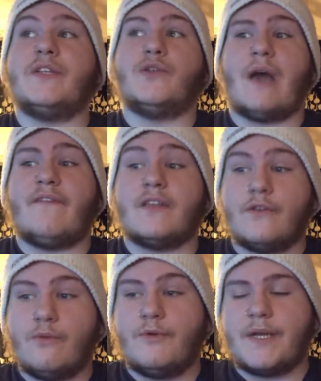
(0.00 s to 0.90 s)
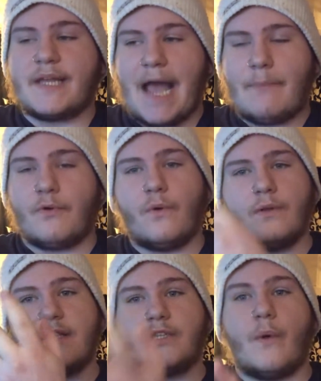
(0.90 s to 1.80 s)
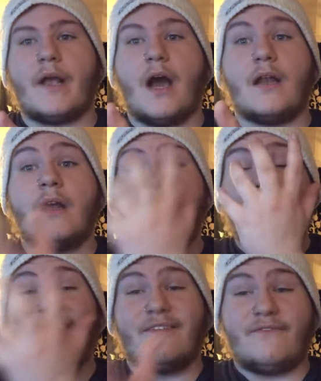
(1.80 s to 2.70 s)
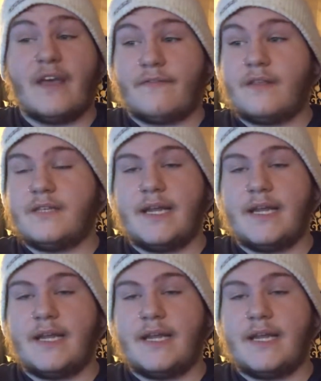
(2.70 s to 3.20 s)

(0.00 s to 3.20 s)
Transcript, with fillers: we do have the new moon in Capricorn that's going on in the 5th.